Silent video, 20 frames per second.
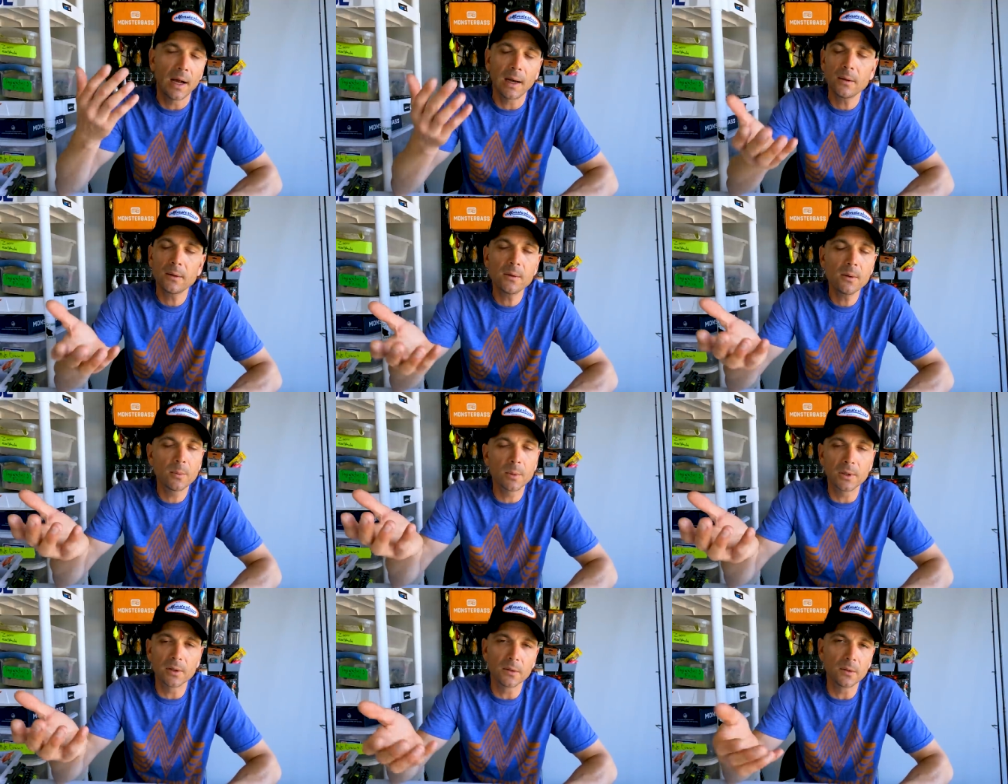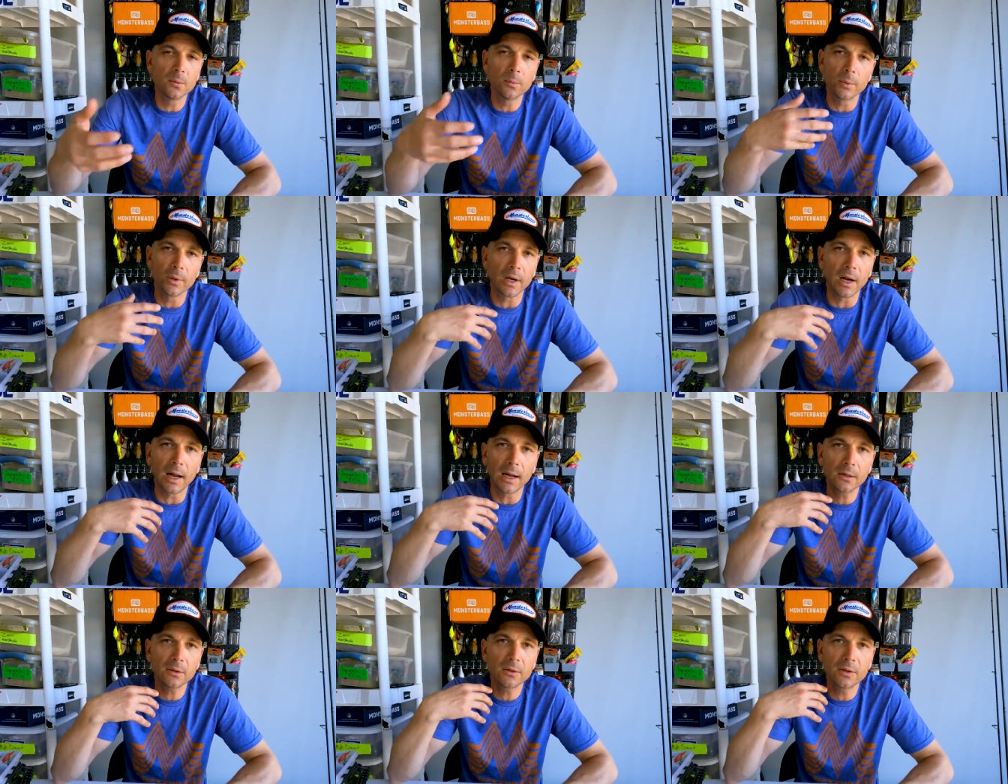I don't know about you, but
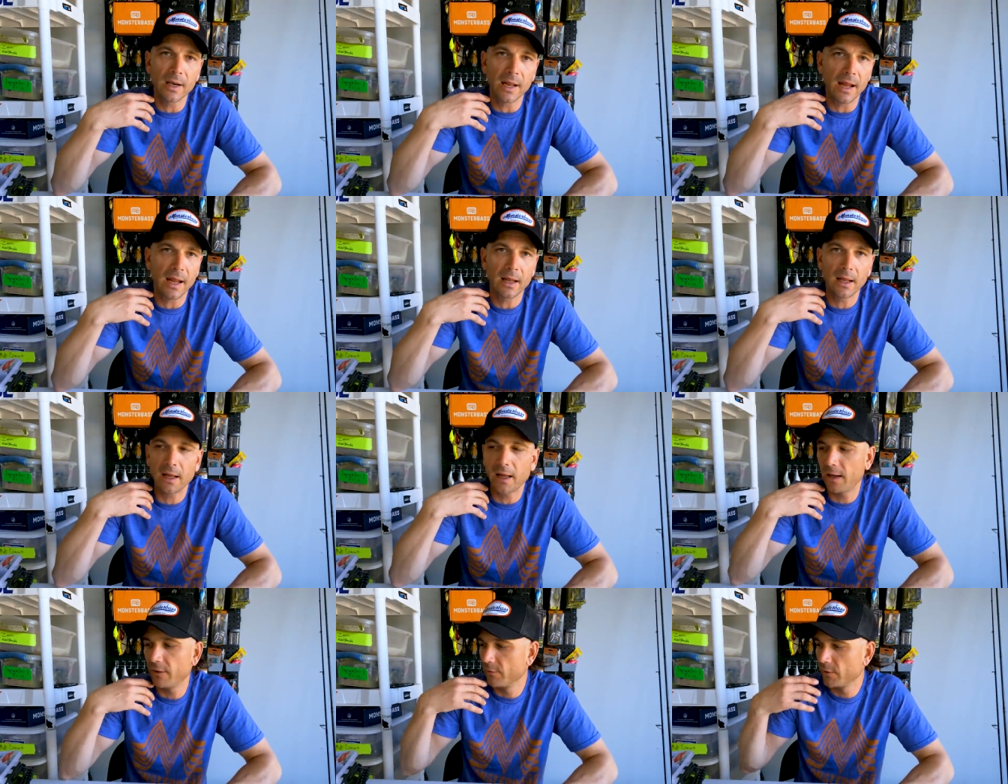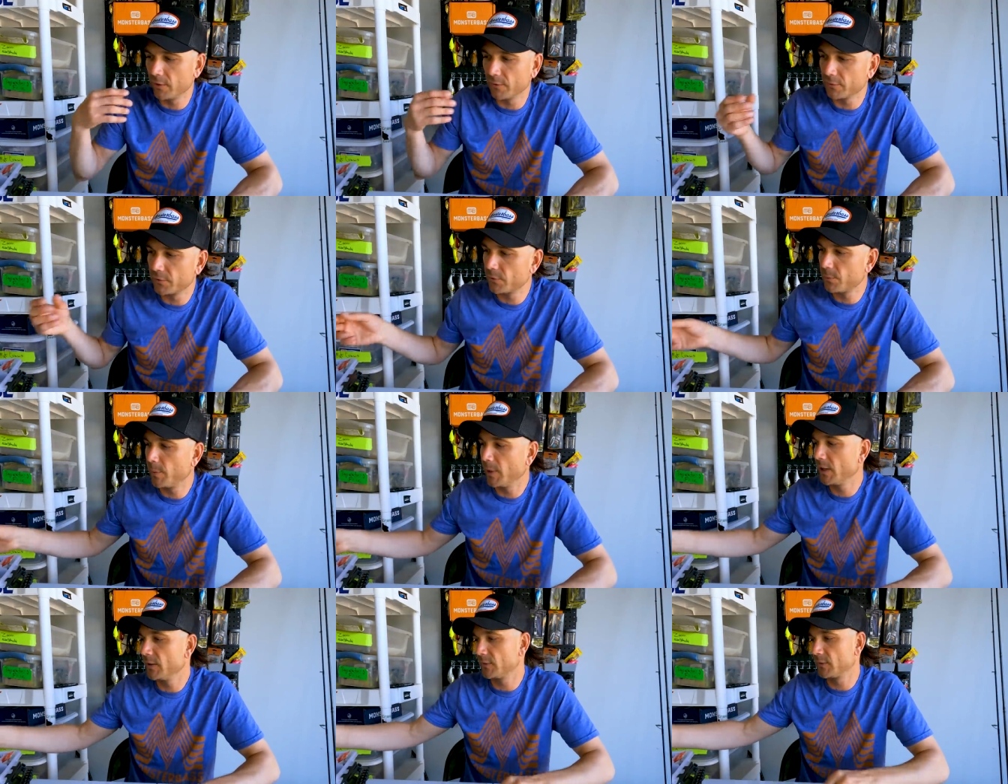I don't have enough
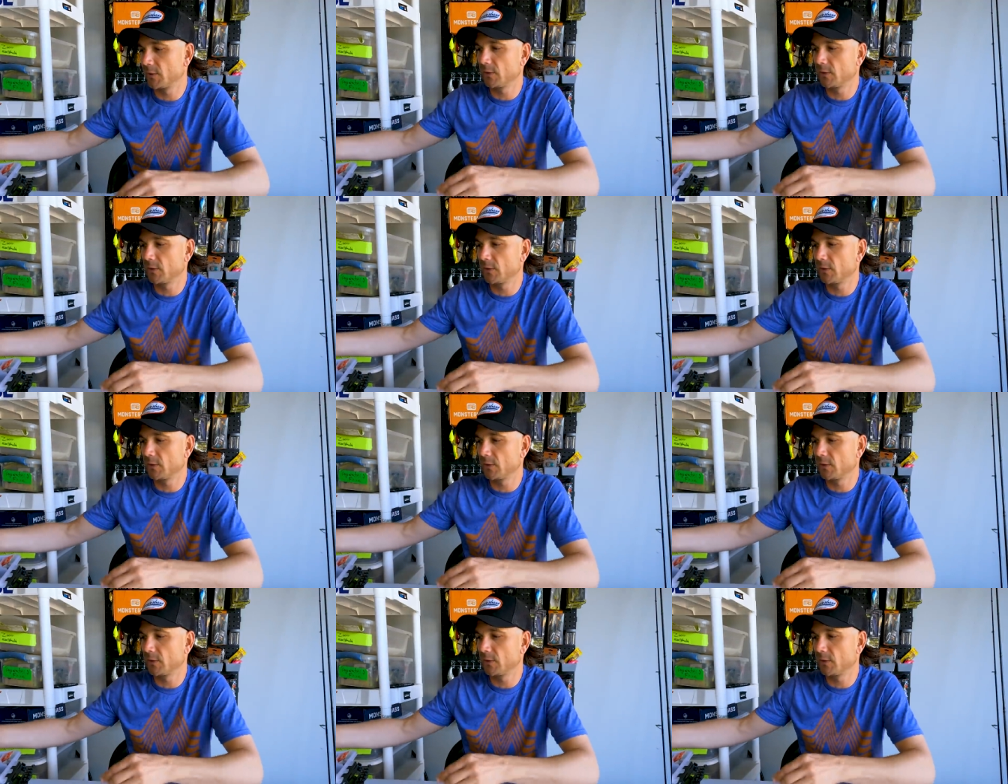space.